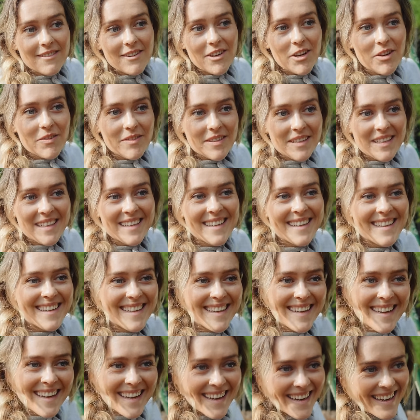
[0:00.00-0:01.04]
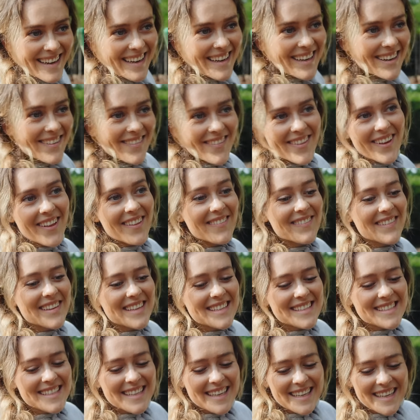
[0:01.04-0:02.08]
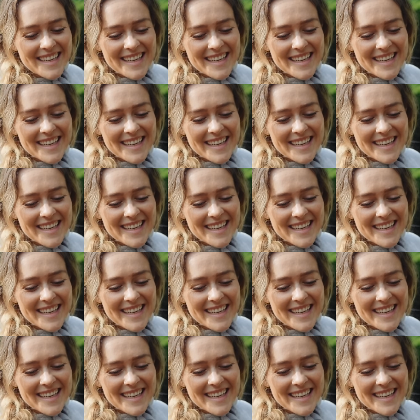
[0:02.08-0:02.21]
we're doing, you know, with all of these,